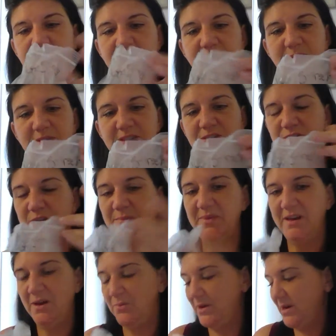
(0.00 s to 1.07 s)
This was a trip
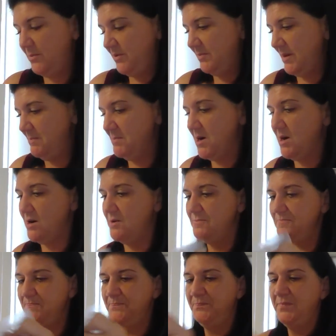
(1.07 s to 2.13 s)
that I went on with my
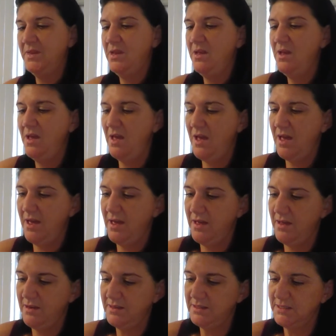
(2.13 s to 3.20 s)
mom,
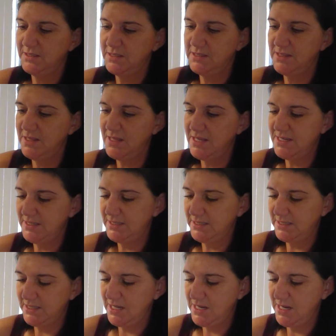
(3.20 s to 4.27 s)
and
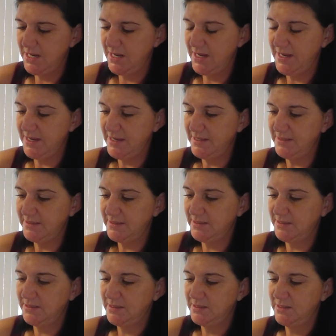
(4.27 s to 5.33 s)
this
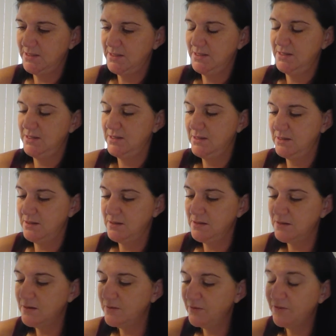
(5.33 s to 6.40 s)
is
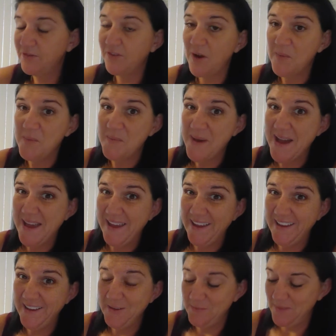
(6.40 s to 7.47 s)
from
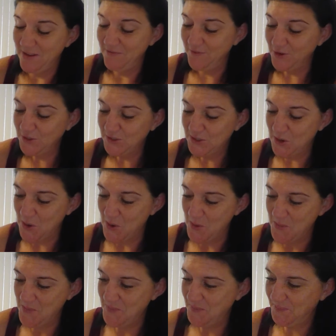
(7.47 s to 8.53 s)
my first
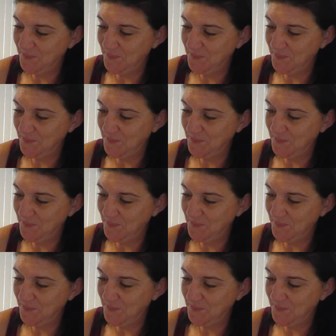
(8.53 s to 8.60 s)
home.